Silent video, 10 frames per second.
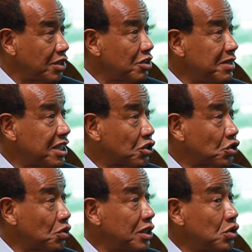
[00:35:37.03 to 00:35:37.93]
to make
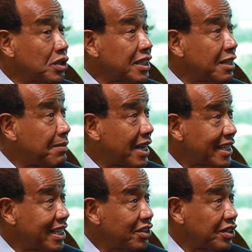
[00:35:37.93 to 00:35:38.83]
sure we don't get
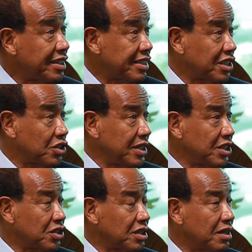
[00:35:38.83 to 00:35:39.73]
back into this
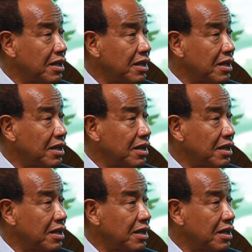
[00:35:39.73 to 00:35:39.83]
situation."